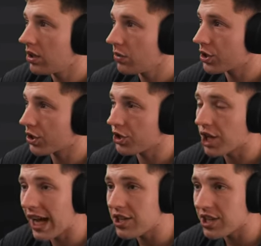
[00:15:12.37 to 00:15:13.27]
which could
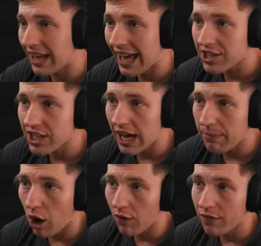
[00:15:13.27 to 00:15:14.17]
change the
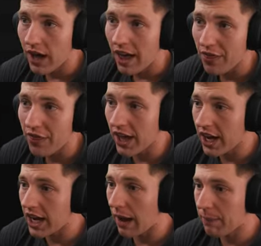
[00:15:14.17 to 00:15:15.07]
landscape of
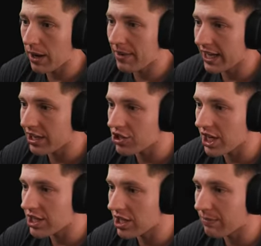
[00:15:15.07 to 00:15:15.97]
the Premier League
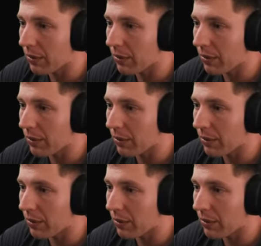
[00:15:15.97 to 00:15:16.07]
season.